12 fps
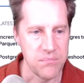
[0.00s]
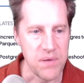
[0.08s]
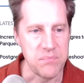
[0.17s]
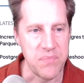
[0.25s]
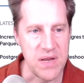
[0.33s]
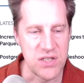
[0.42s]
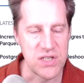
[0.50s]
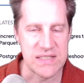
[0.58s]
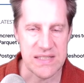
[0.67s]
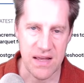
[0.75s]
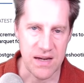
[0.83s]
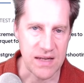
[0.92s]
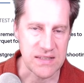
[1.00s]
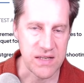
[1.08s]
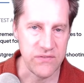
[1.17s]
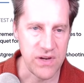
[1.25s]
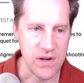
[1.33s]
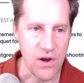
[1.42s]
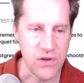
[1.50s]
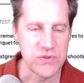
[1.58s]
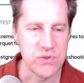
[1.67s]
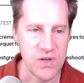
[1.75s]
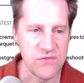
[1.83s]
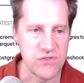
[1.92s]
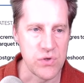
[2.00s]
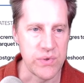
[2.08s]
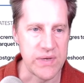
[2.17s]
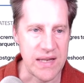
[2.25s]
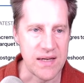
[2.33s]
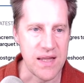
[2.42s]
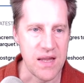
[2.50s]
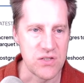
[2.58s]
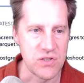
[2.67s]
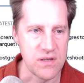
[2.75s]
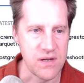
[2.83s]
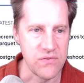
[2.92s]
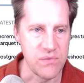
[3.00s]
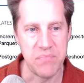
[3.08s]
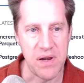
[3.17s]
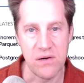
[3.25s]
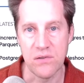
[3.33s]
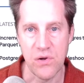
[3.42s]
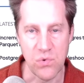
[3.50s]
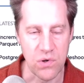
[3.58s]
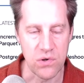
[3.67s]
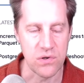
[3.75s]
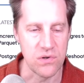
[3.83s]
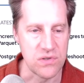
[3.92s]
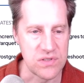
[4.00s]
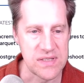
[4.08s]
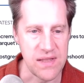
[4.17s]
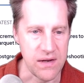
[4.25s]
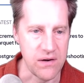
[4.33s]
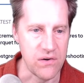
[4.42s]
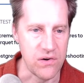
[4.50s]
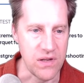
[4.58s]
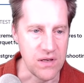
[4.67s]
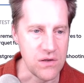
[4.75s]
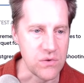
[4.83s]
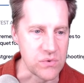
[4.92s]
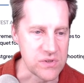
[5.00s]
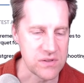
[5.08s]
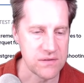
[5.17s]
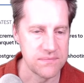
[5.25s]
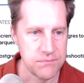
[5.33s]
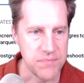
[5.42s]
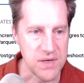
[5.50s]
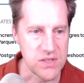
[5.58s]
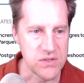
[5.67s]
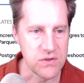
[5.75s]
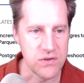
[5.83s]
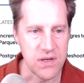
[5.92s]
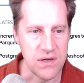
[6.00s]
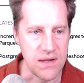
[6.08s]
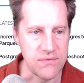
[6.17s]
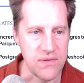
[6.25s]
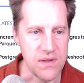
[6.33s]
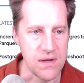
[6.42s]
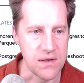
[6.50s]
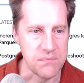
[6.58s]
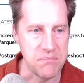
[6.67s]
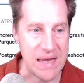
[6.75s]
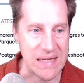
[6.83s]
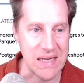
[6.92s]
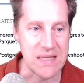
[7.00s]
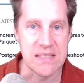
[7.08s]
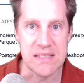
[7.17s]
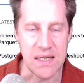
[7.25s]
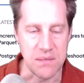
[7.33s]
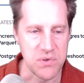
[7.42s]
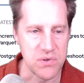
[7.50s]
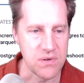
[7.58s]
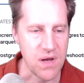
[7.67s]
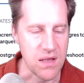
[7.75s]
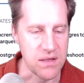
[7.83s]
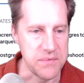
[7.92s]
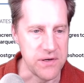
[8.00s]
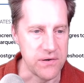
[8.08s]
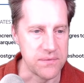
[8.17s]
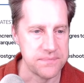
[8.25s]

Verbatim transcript: But pgstat activity also gives you an indication of the parallel workers that are in use by just looking at the uh, backend type column here.